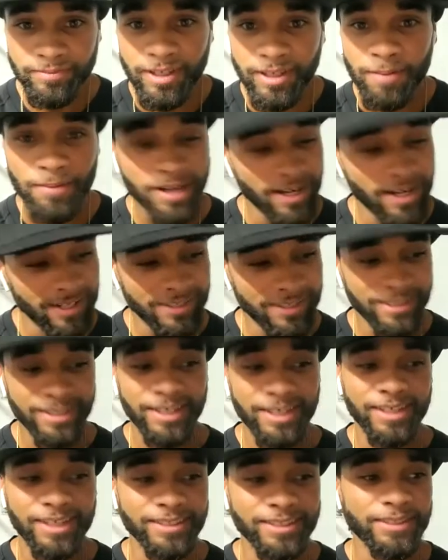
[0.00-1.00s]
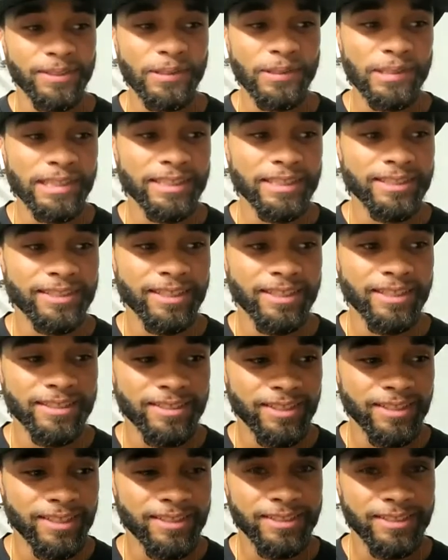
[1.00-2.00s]
I'm not gonna lie to you. It's it's
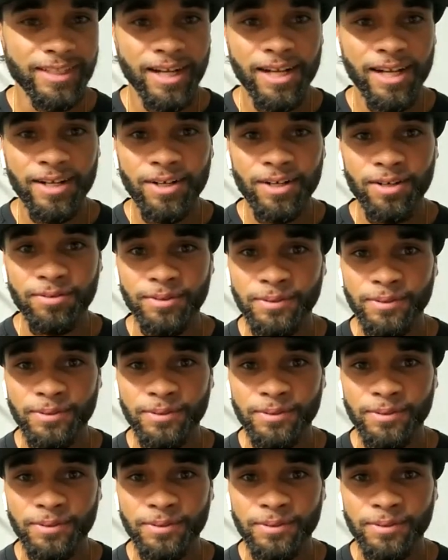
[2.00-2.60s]
it's god awful.